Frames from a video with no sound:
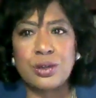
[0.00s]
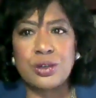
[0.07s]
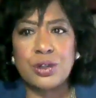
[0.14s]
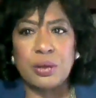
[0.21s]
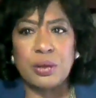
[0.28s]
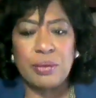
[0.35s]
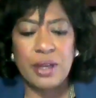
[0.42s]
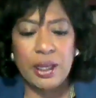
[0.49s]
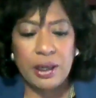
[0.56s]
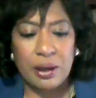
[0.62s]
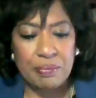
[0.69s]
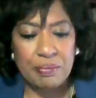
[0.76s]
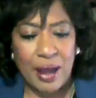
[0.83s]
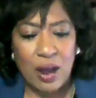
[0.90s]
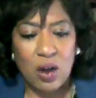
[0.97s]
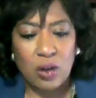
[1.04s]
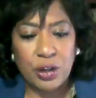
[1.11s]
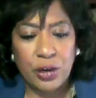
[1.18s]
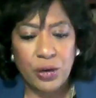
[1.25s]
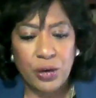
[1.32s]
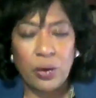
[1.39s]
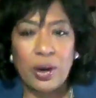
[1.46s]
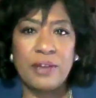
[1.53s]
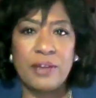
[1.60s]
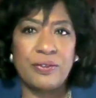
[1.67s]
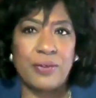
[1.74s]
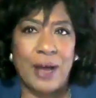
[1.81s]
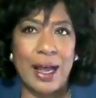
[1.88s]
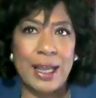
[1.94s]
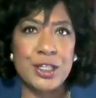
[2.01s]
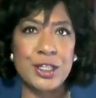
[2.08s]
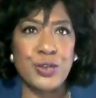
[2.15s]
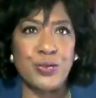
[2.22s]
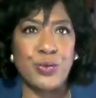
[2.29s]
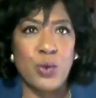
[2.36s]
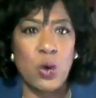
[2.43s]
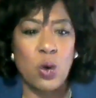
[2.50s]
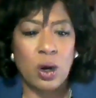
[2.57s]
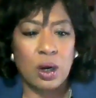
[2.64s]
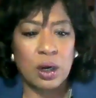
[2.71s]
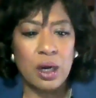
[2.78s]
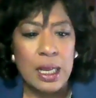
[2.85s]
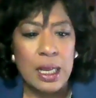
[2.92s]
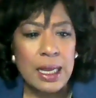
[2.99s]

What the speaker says: to me about your advice for